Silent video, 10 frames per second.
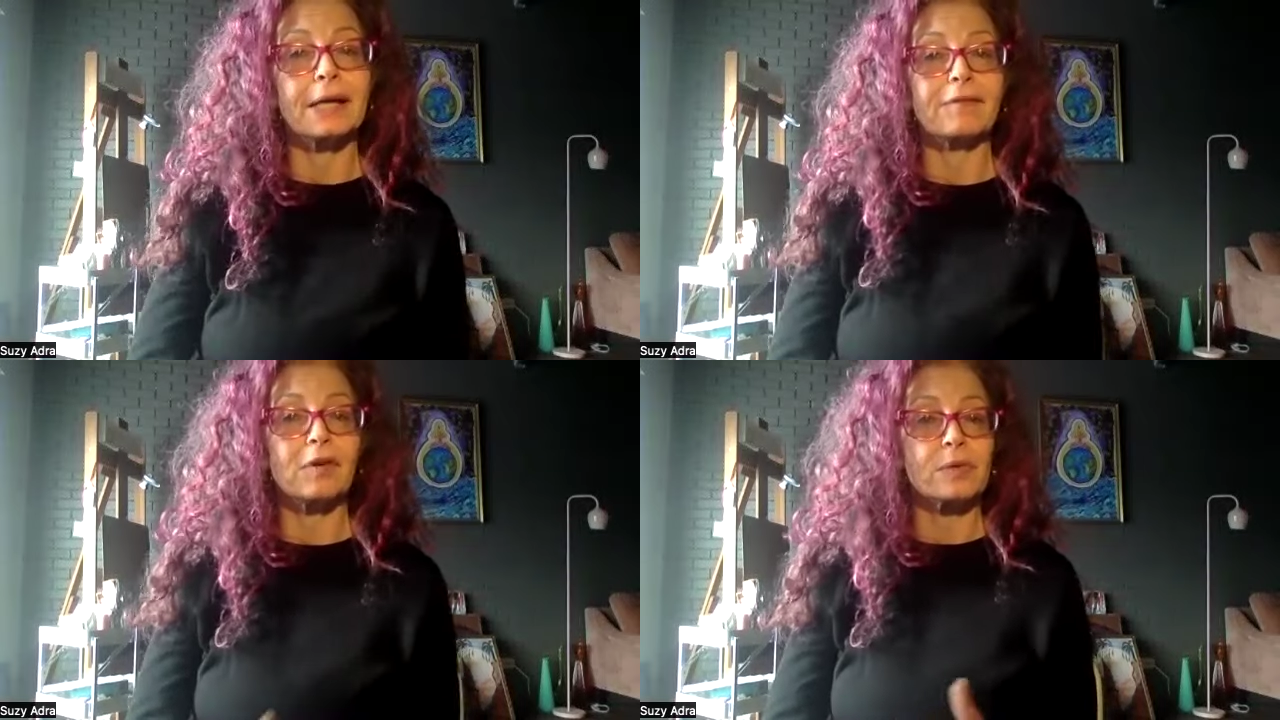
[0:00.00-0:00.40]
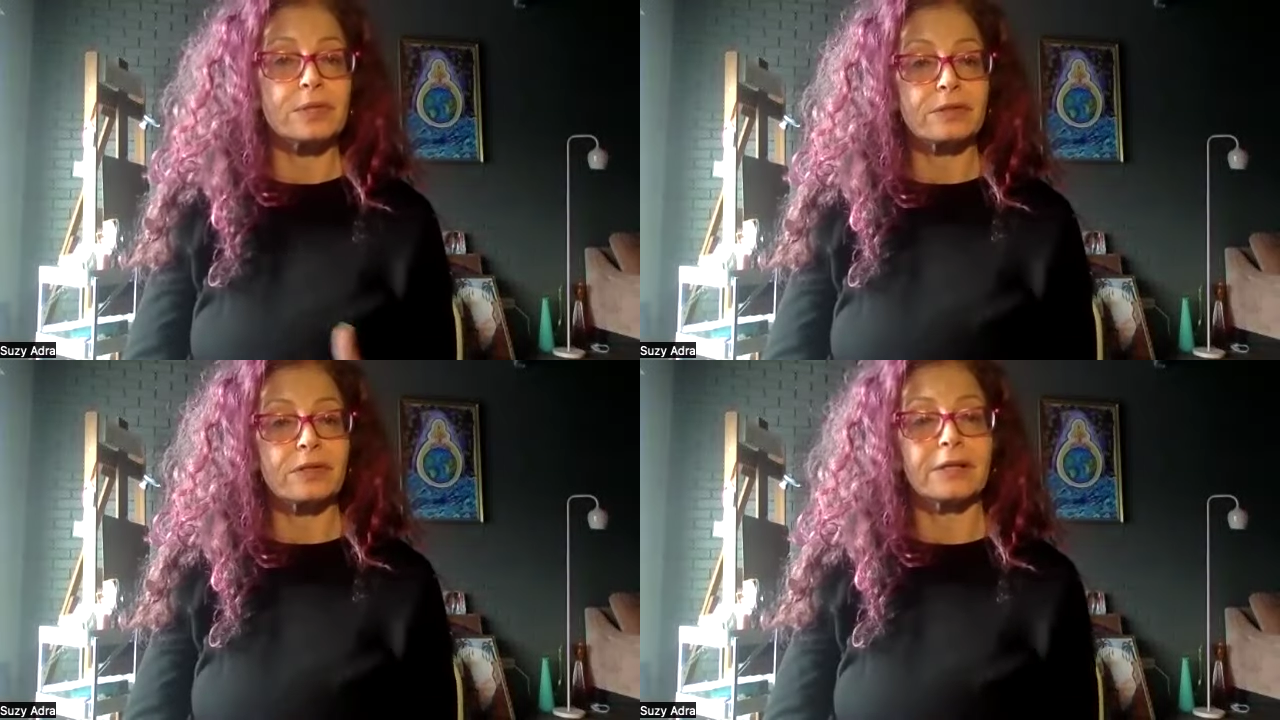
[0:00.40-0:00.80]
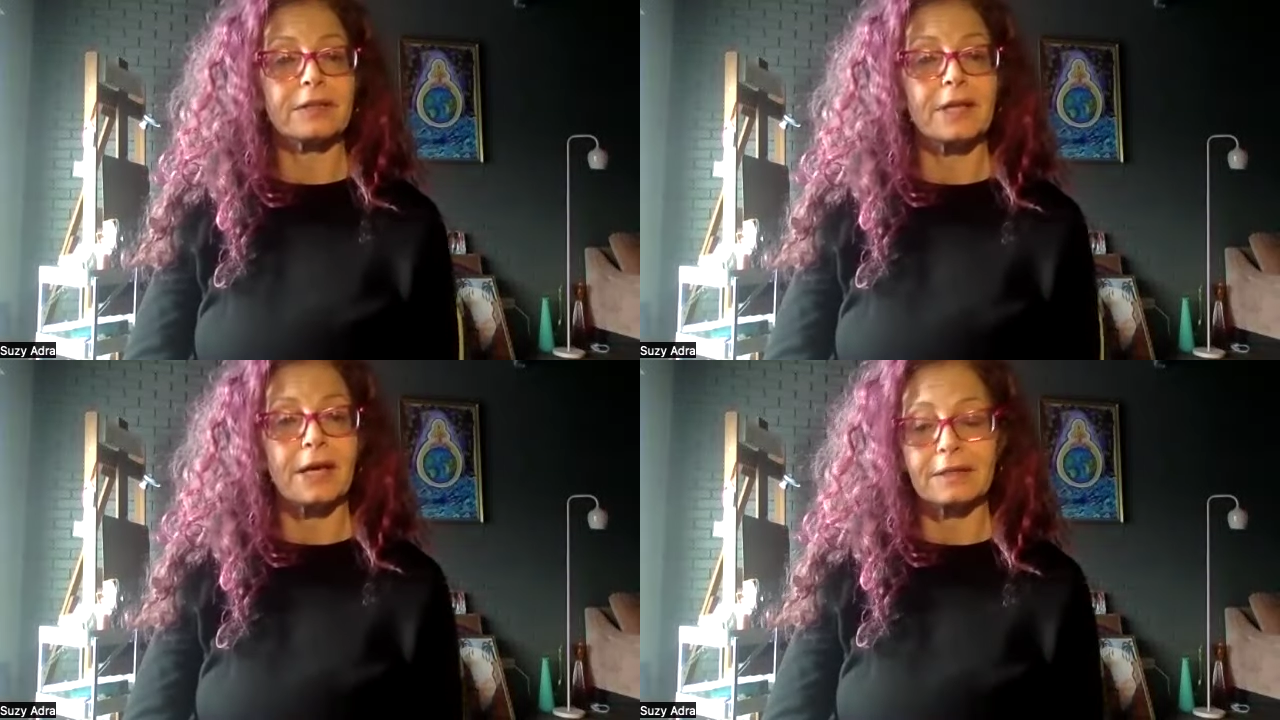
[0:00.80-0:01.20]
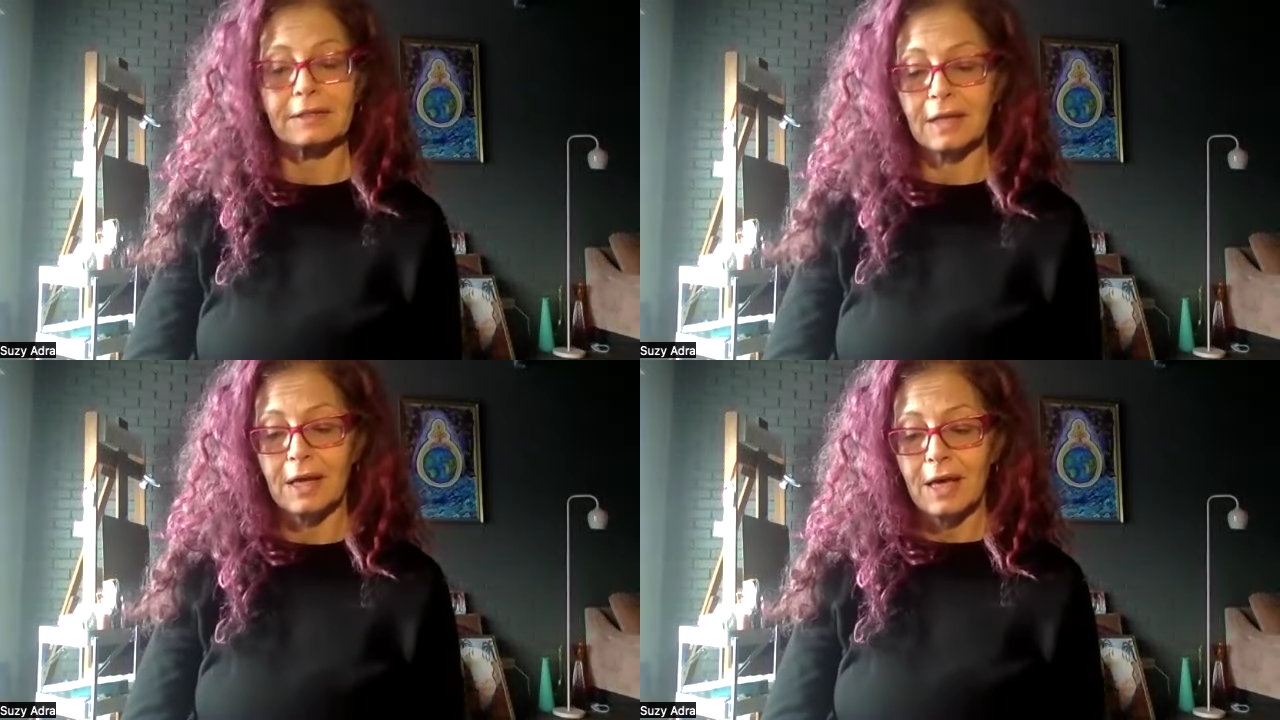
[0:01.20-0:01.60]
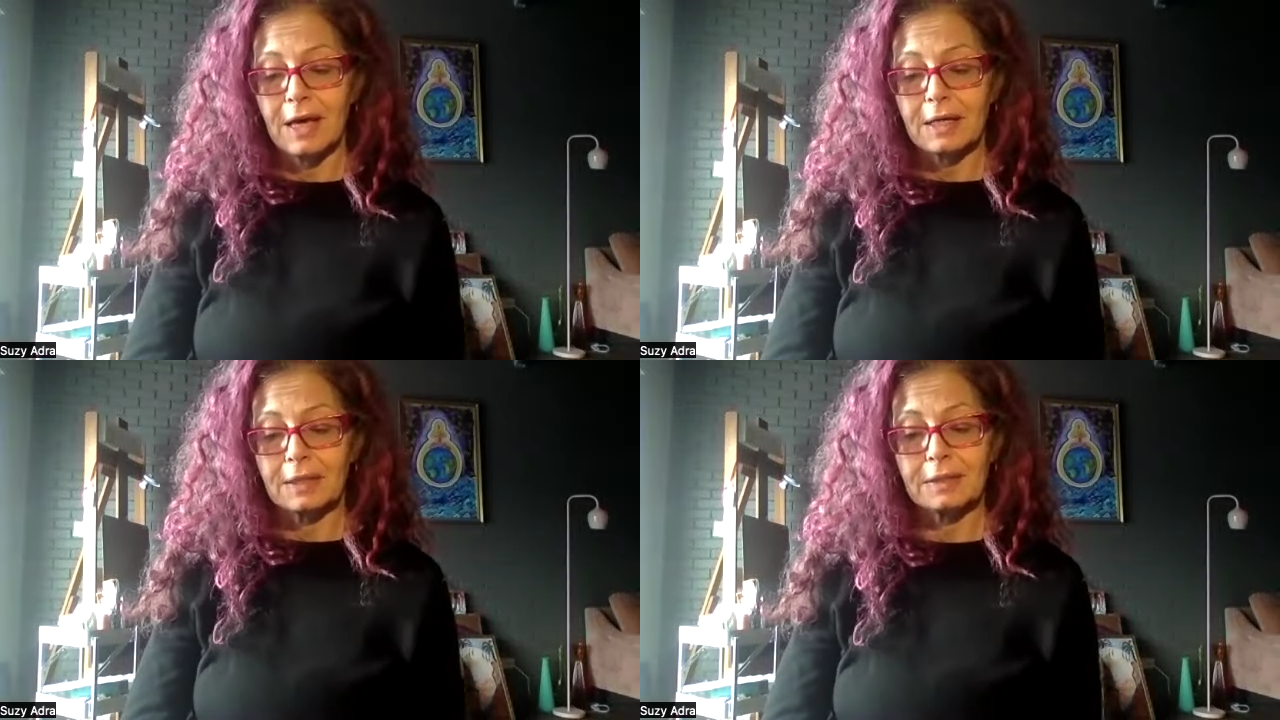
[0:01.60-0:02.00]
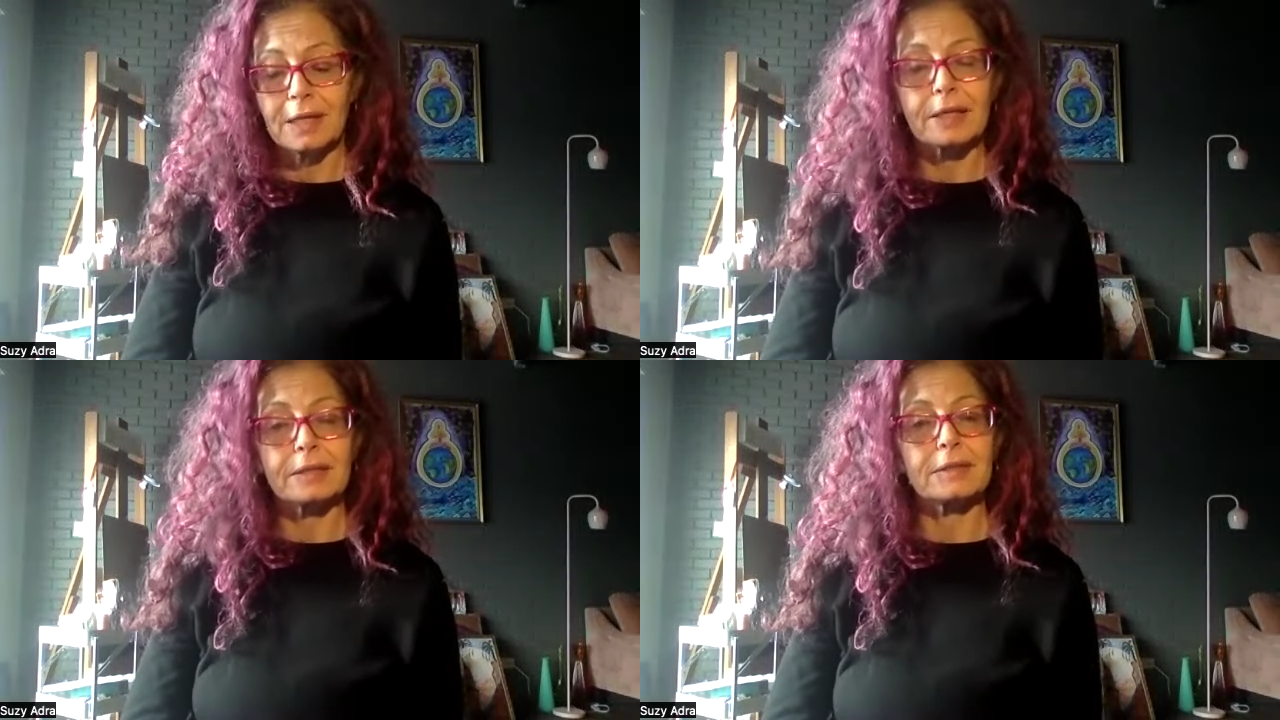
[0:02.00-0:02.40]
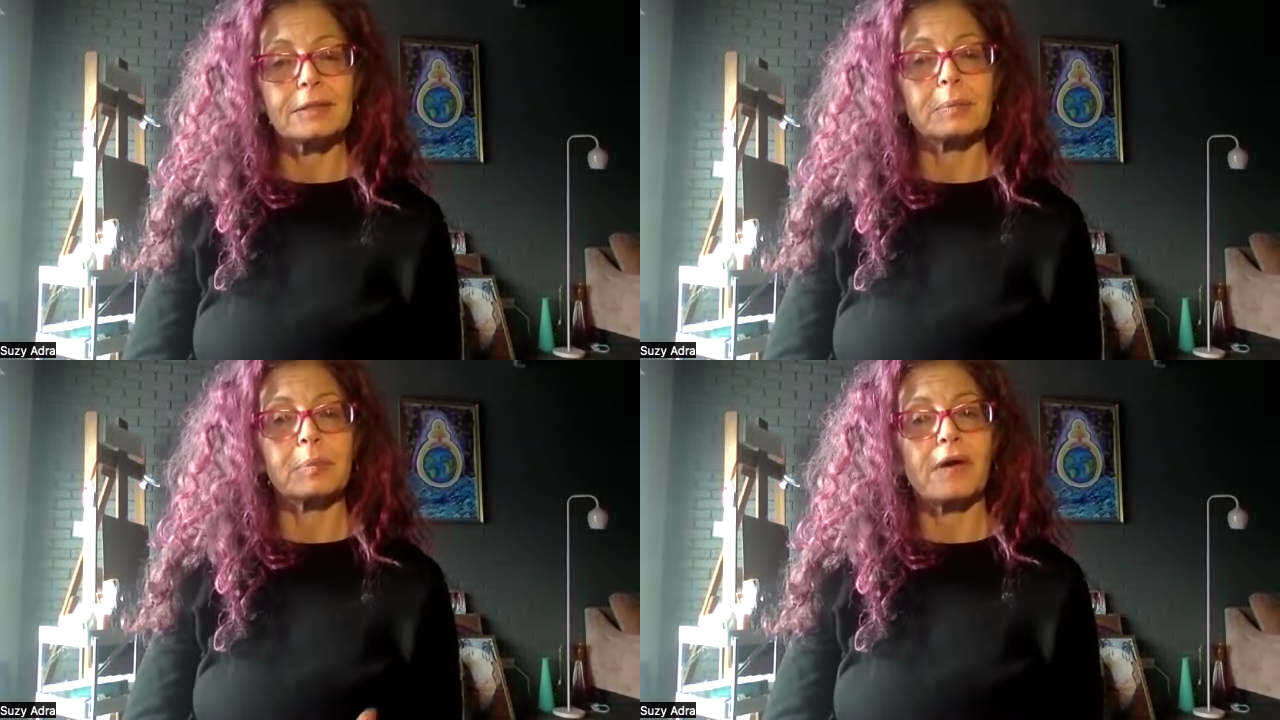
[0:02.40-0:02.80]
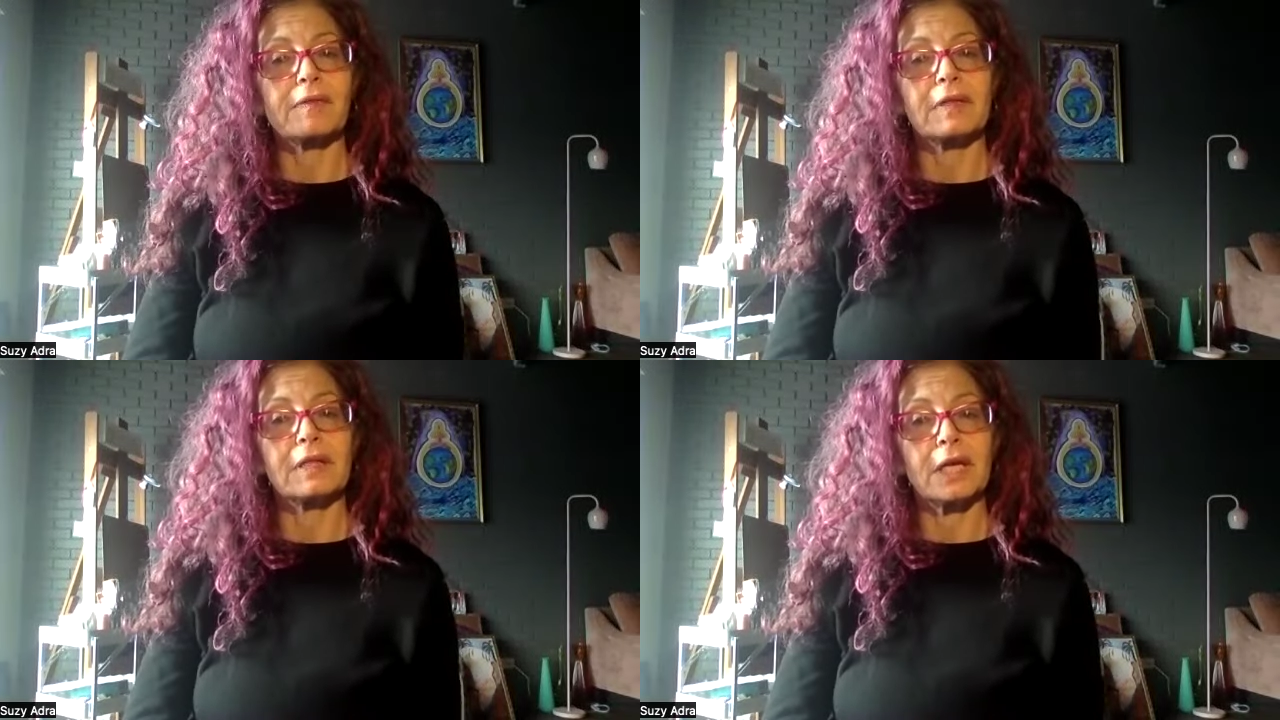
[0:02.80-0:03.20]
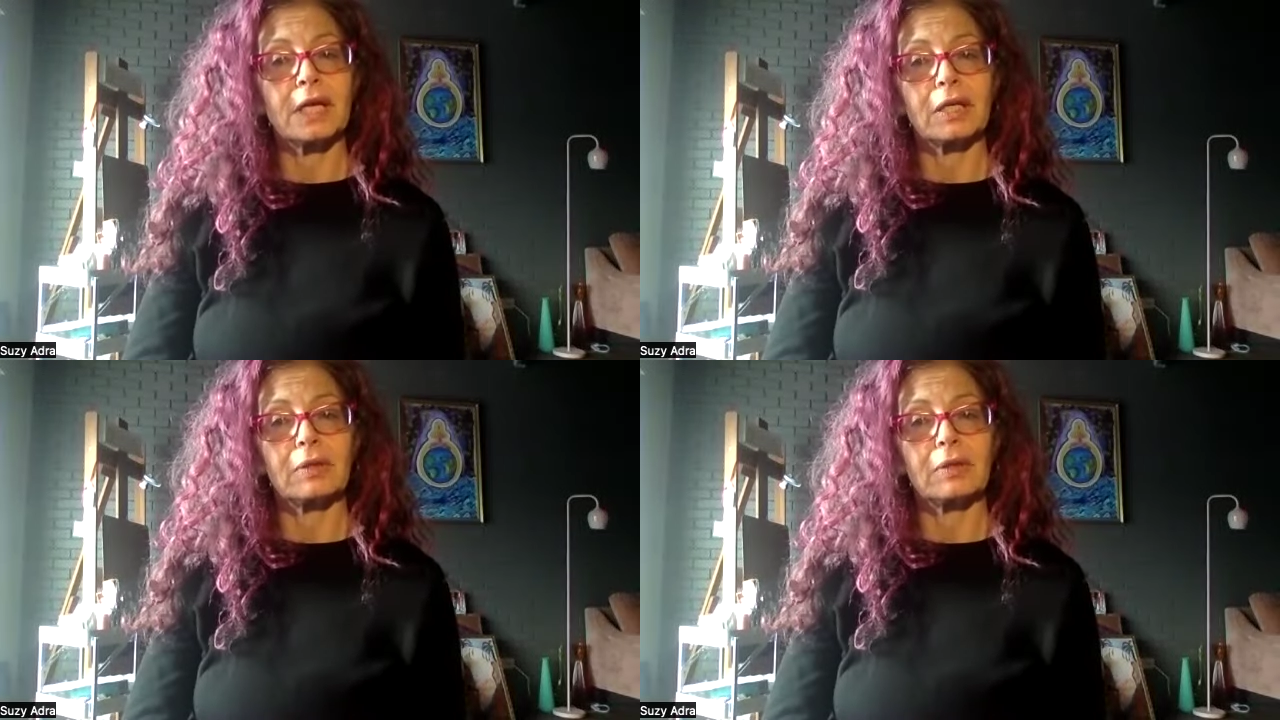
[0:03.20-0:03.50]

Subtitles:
I've always thought that sex is a private thing.